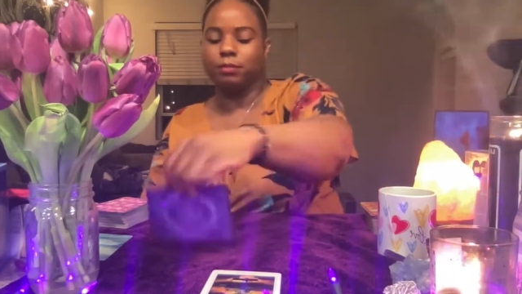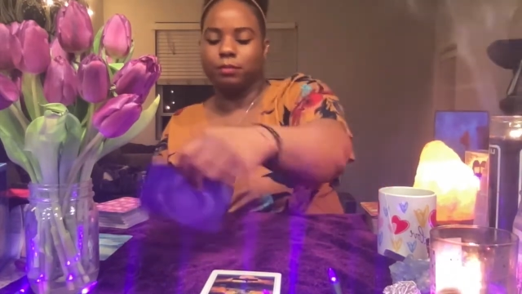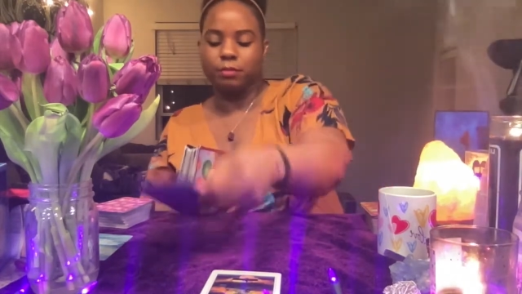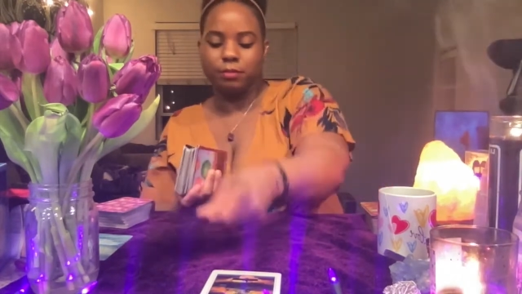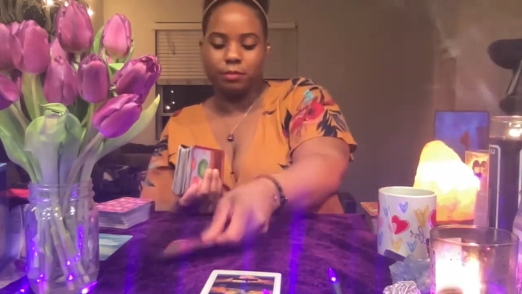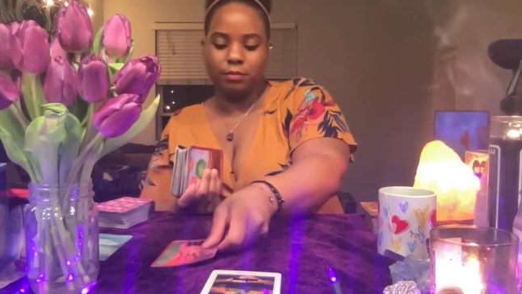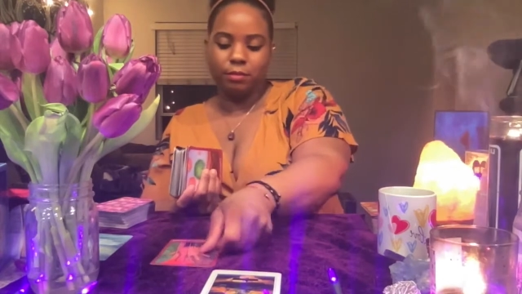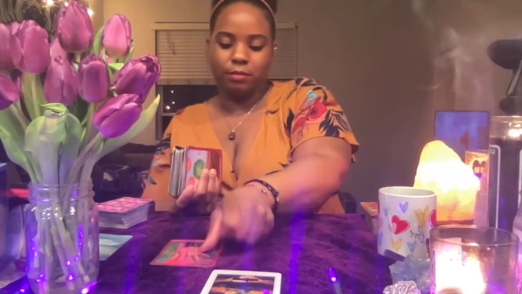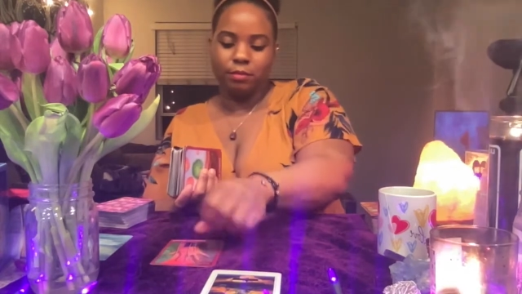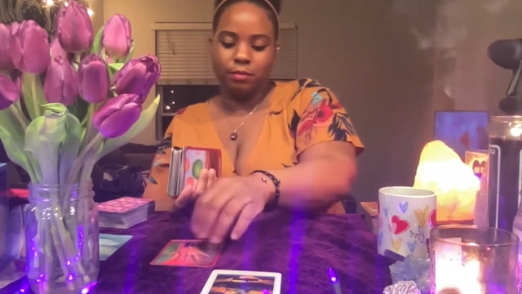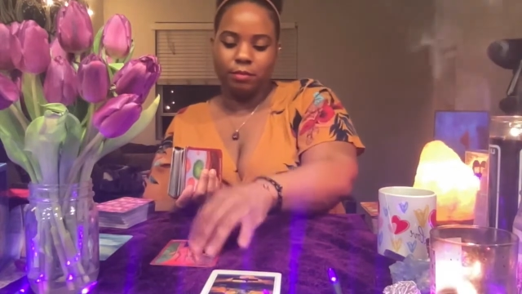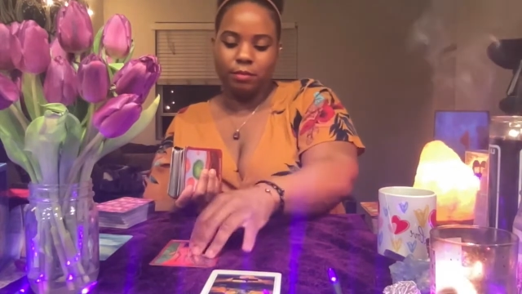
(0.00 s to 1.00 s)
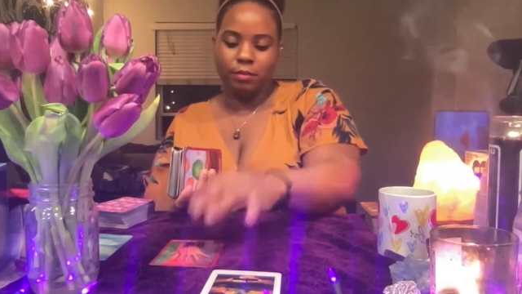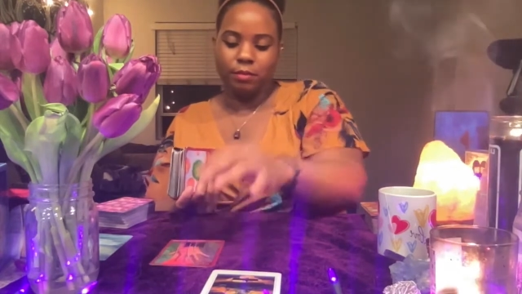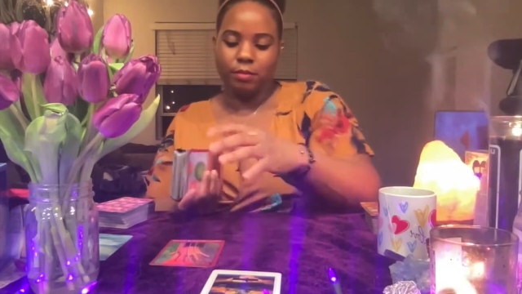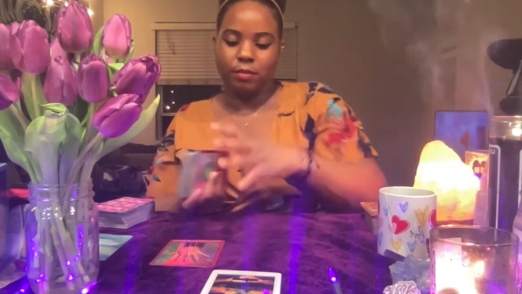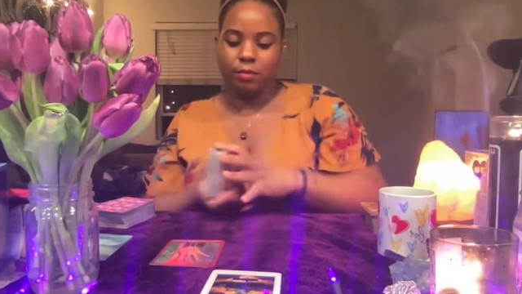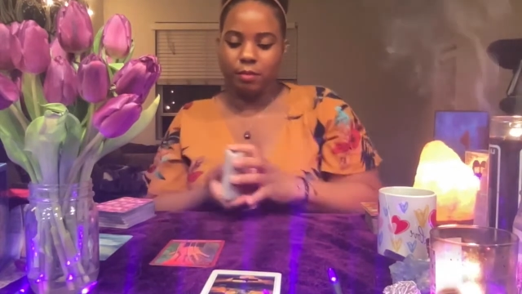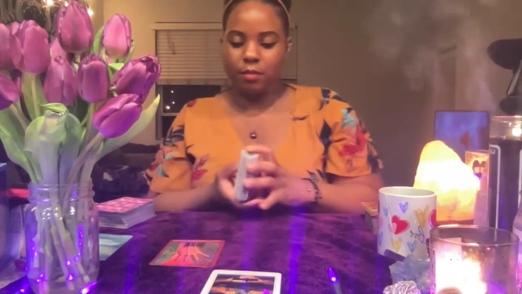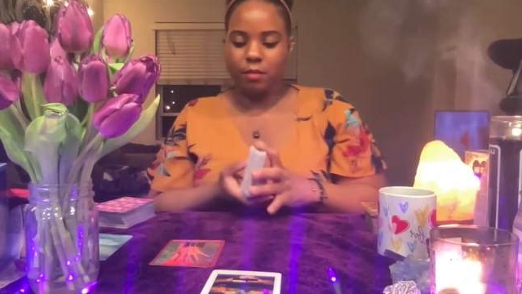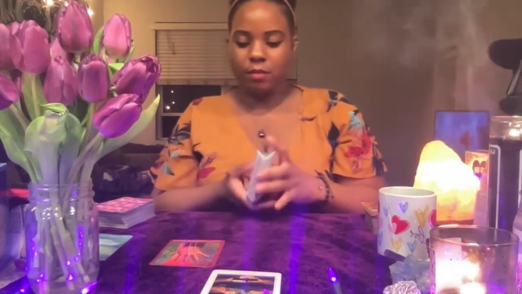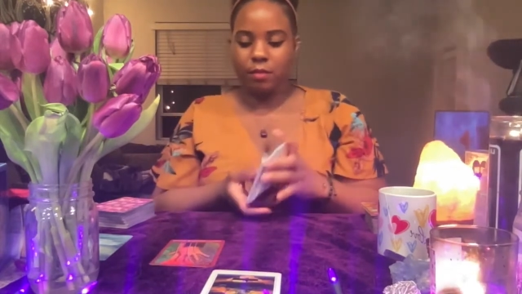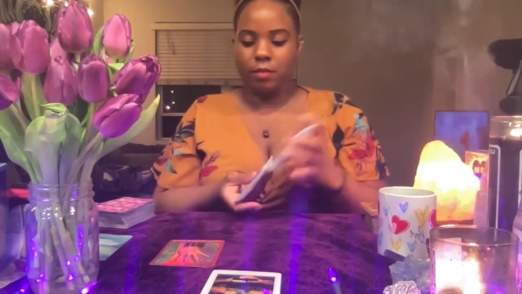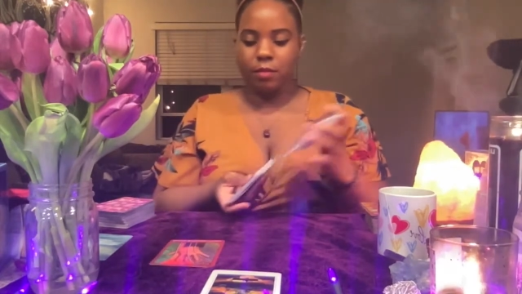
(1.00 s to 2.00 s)

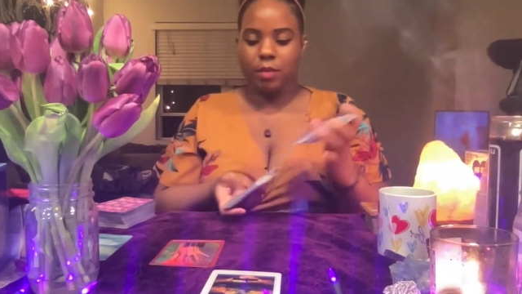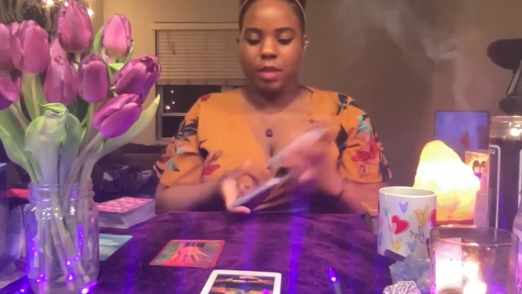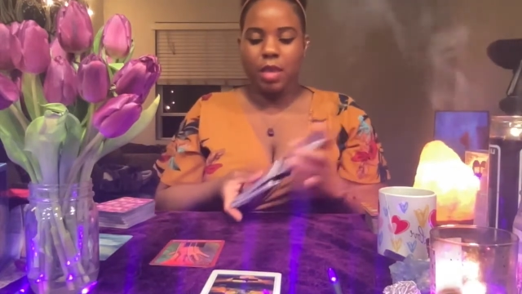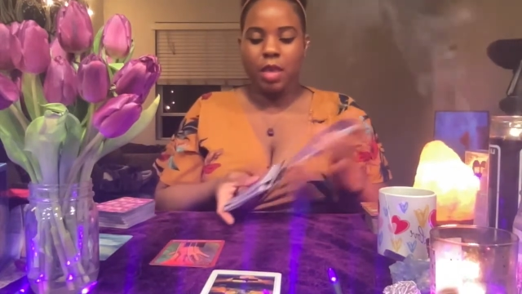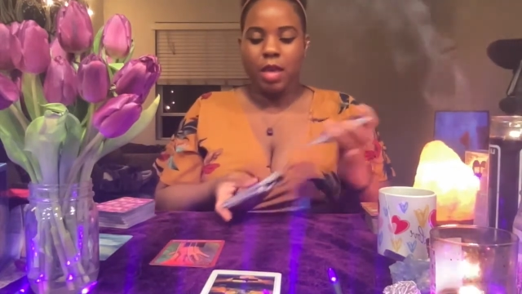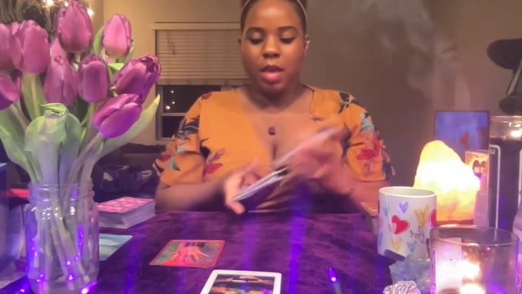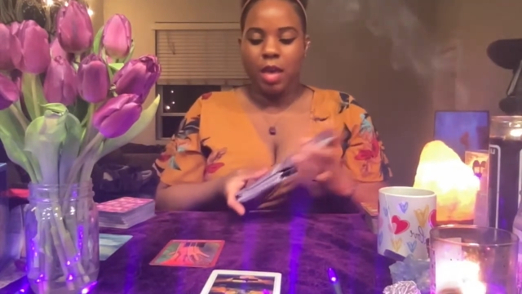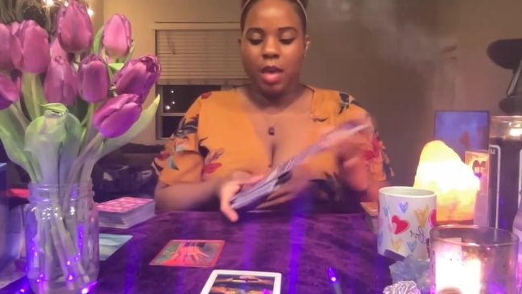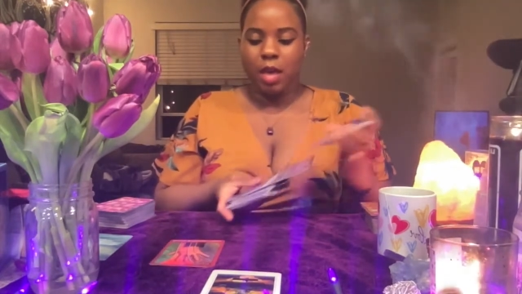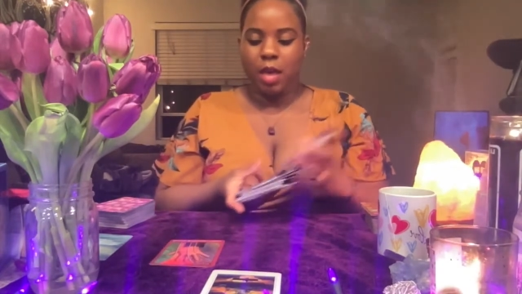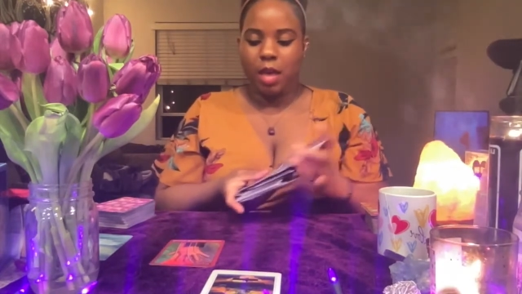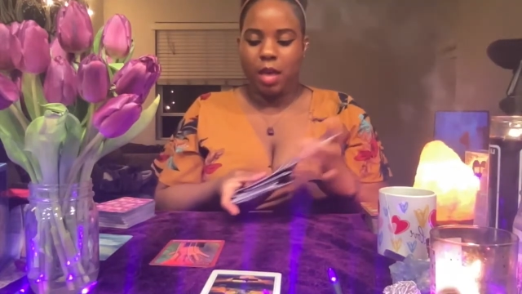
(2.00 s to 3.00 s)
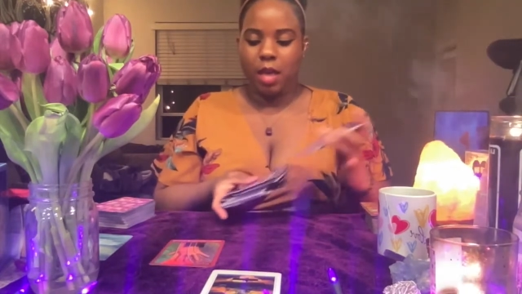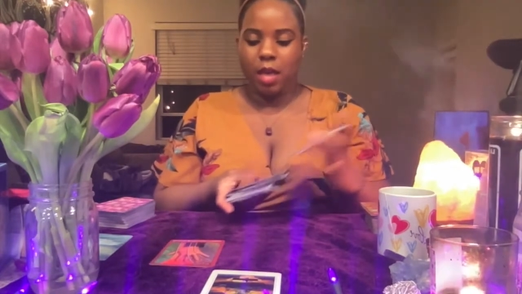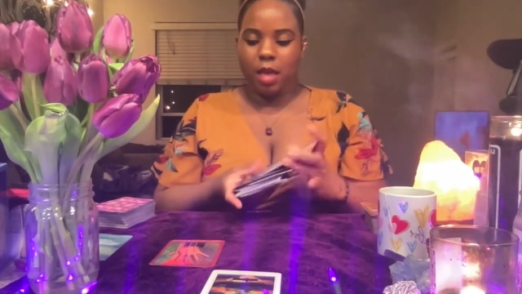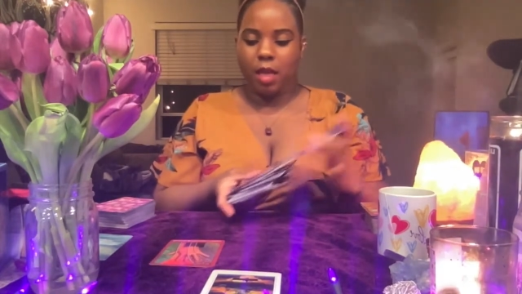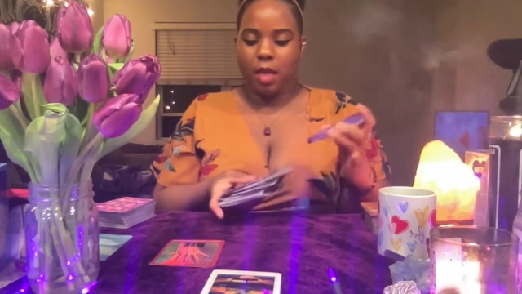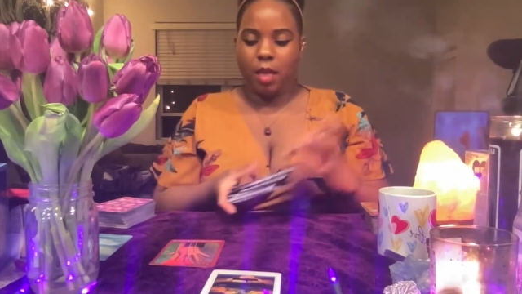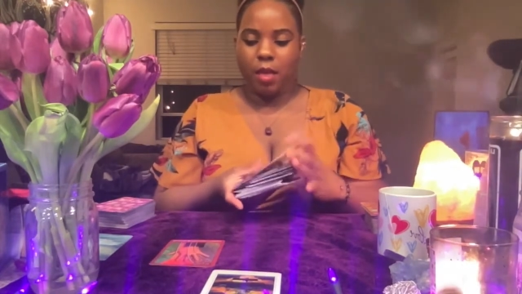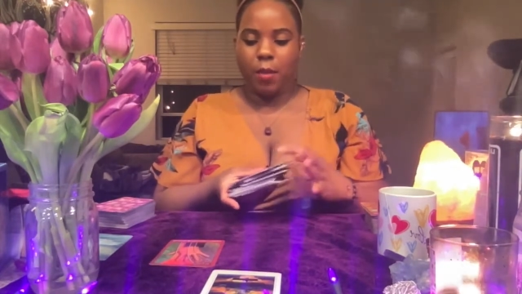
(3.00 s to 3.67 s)
[no speech]